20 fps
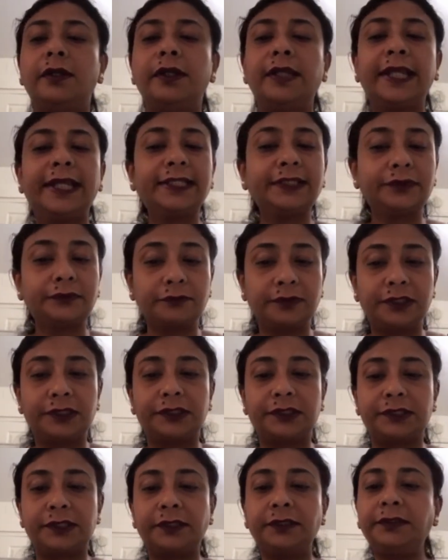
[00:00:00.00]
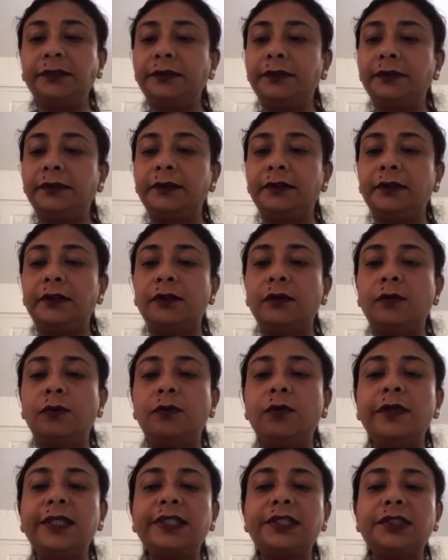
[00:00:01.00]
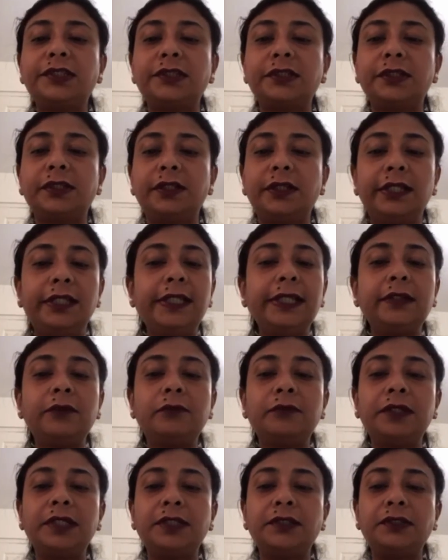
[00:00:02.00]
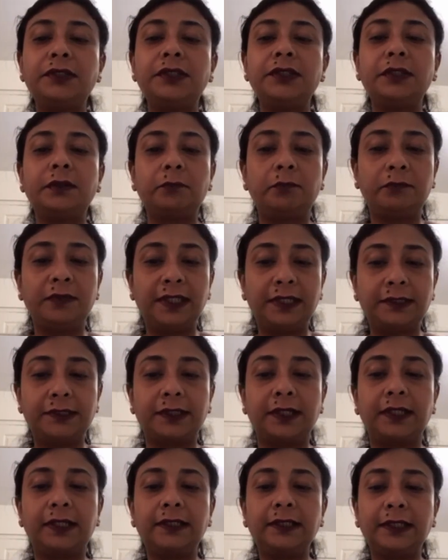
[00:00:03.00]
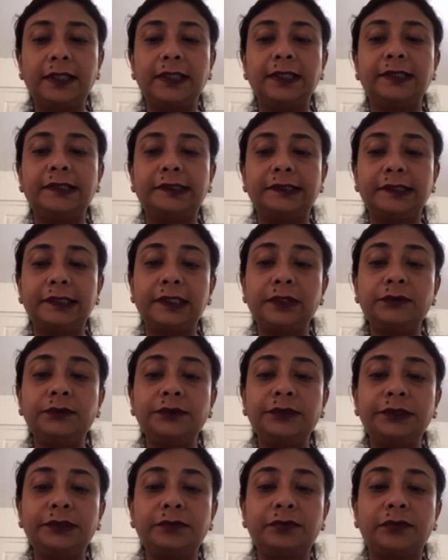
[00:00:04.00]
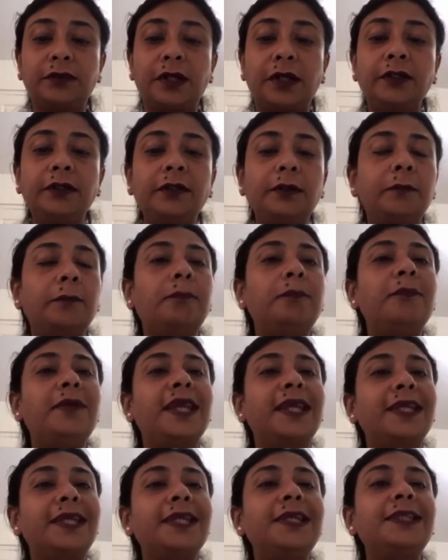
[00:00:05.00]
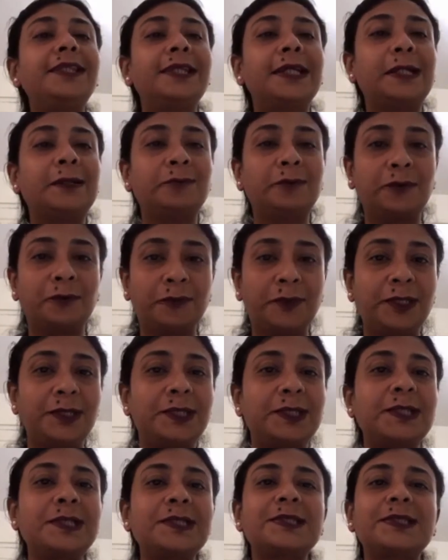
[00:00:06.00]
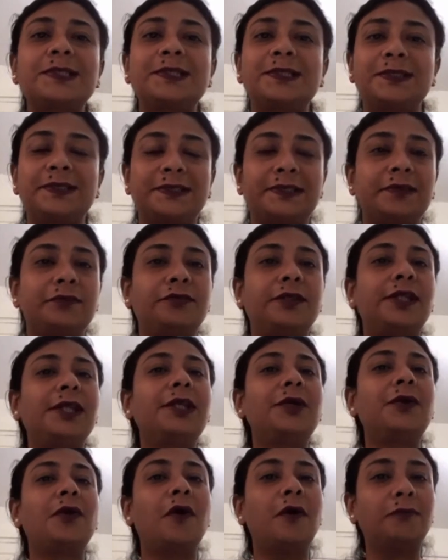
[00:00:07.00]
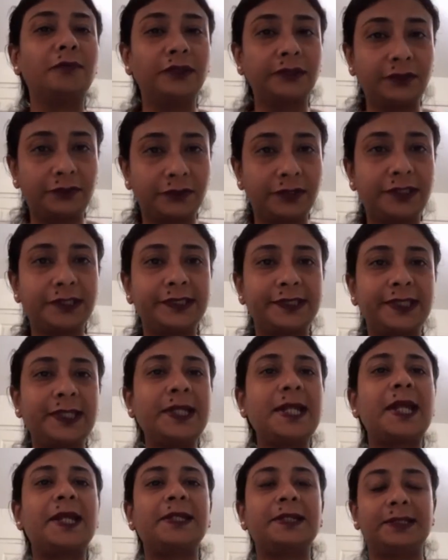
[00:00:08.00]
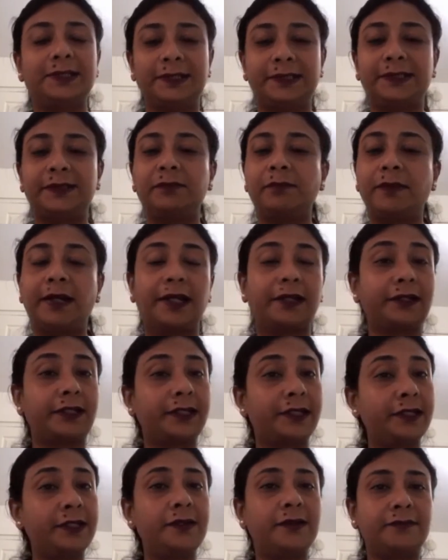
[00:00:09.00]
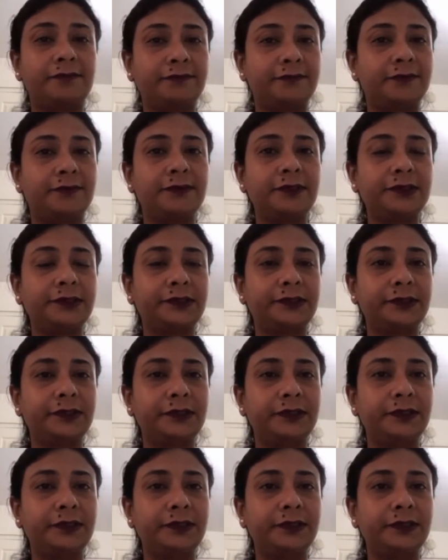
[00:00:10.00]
Next question, which liquid metal is used for making thermometers? It is a very common question and it is mercury, of course.